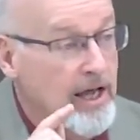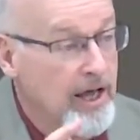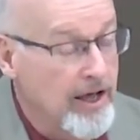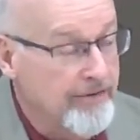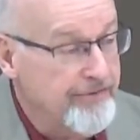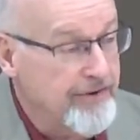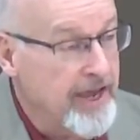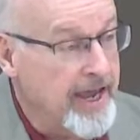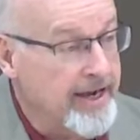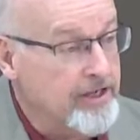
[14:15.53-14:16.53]

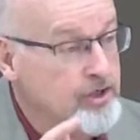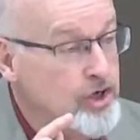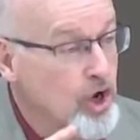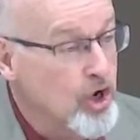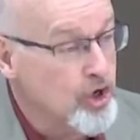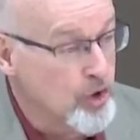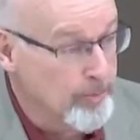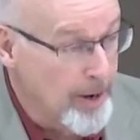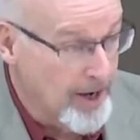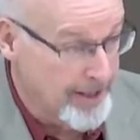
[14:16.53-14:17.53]
affects your
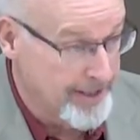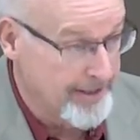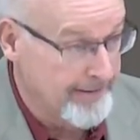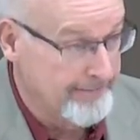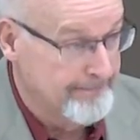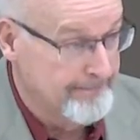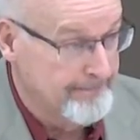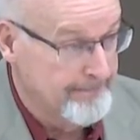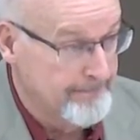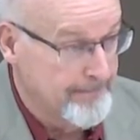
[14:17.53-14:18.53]
body.
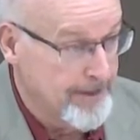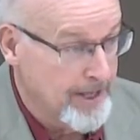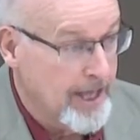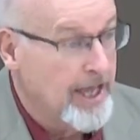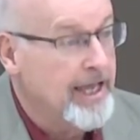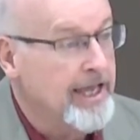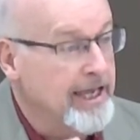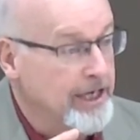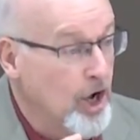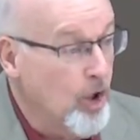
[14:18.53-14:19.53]

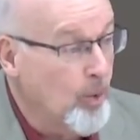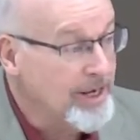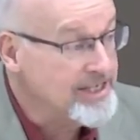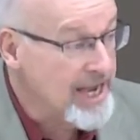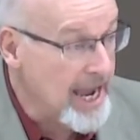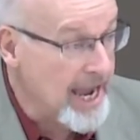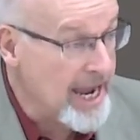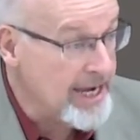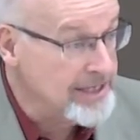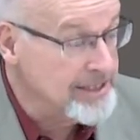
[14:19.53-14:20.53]
It always
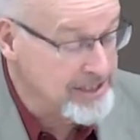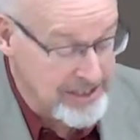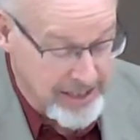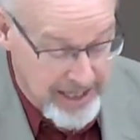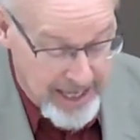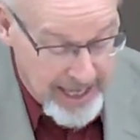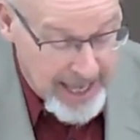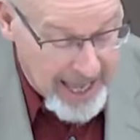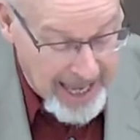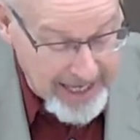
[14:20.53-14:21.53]
has,
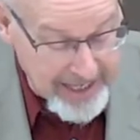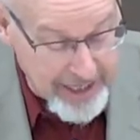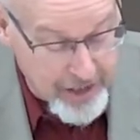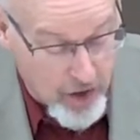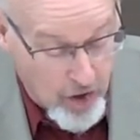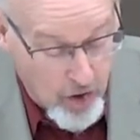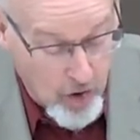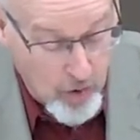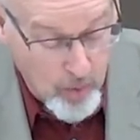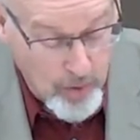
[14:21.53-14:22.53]
and it
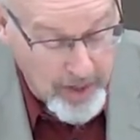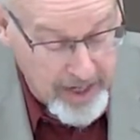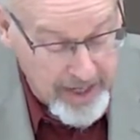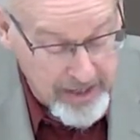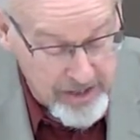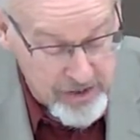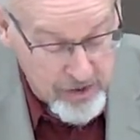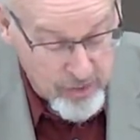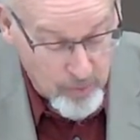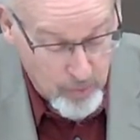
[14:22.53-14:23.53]
always
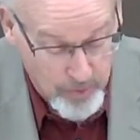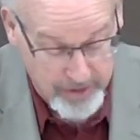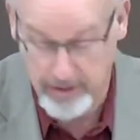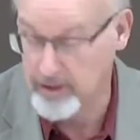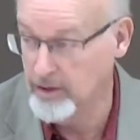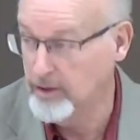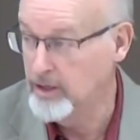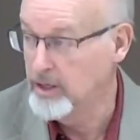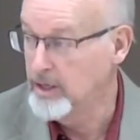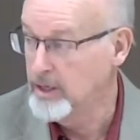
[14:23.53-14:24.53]
will.
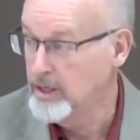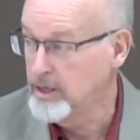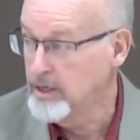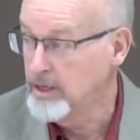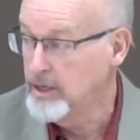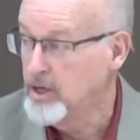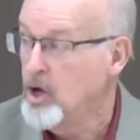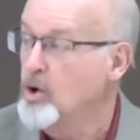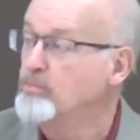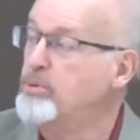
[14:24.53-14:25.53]

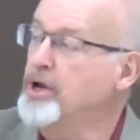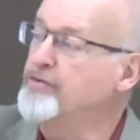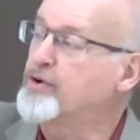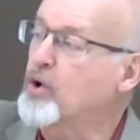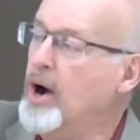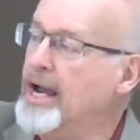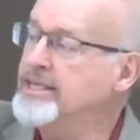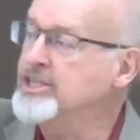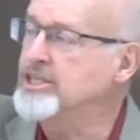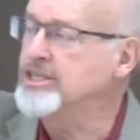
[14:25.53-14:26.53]
But if
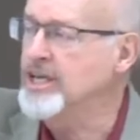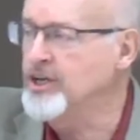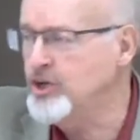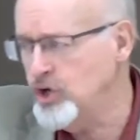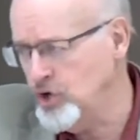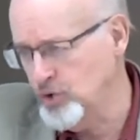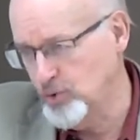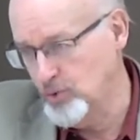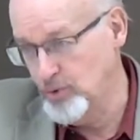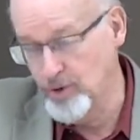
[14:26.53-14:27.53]
Christ is in you,